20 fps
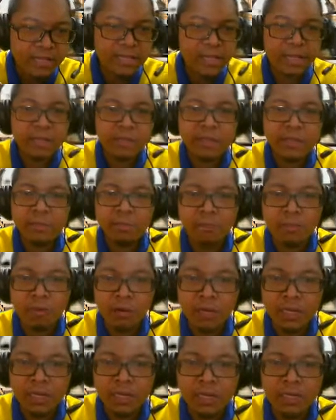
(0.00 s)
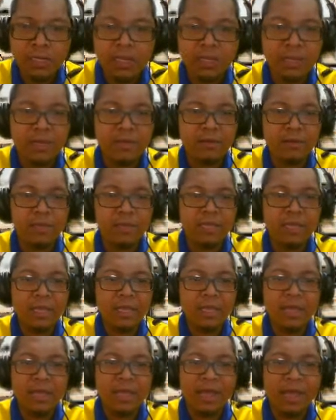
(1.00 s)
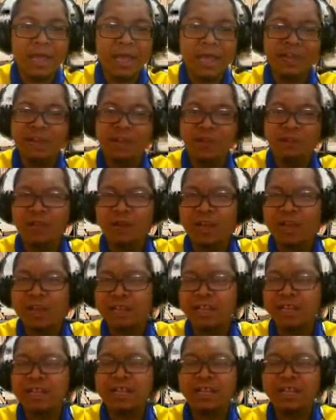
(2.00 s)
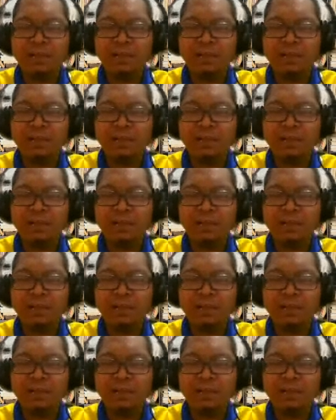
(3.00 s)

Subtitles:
smaller. Okay. I don't know lah. This is